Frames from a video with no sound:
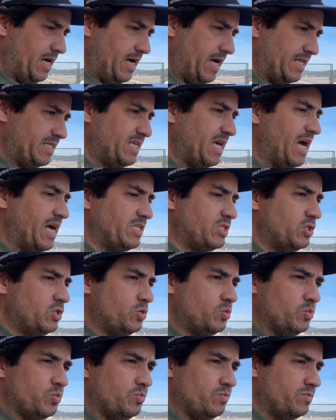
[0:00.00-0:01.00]
attach
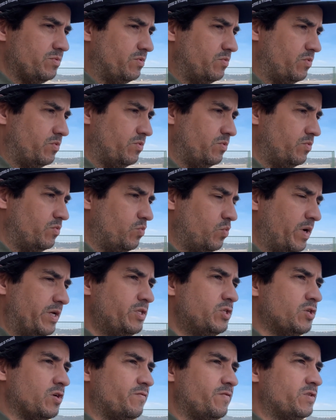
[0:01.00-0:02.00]
to
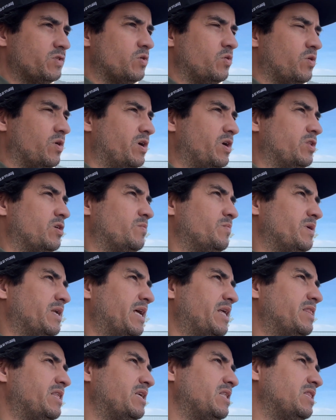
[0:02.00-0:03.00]
one surface or another. But
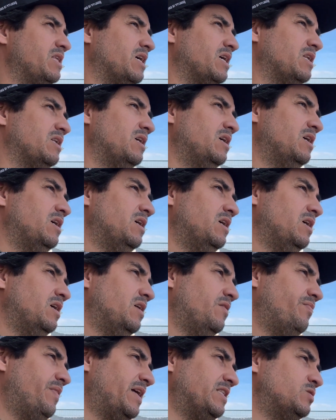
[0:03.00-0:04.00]
I think that
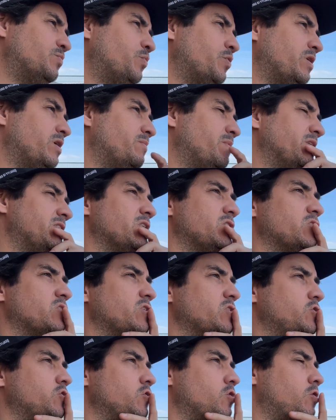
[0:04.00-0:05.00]
that's pretty much under
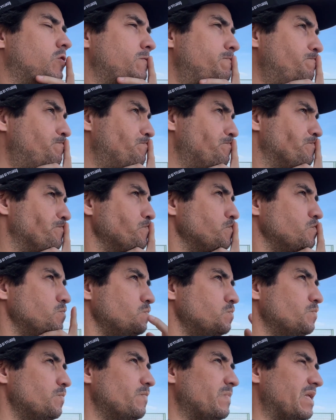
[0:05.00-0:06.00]
control.
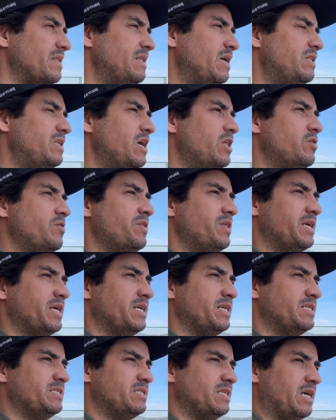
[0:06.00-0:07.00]
And then the other
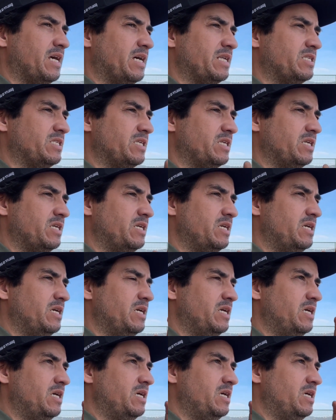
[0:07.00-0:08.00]
thing is that
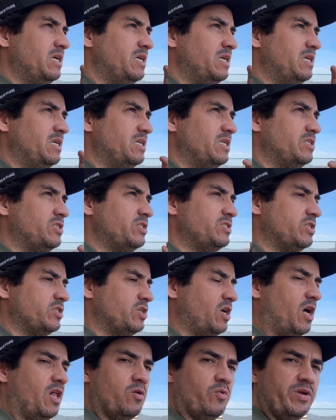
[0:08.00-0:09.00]
just the
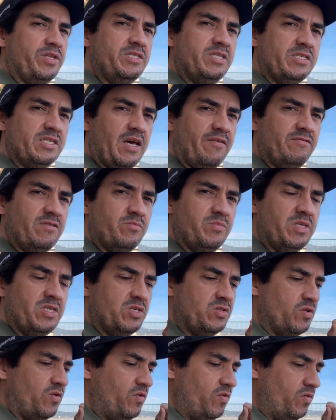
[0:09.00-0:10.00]
tolerances have to be
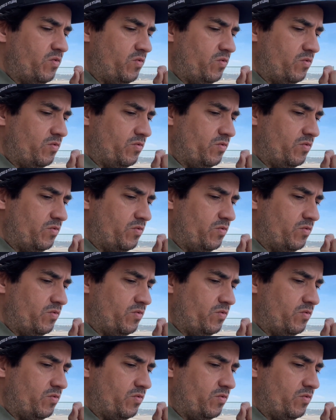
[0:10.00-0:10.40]
so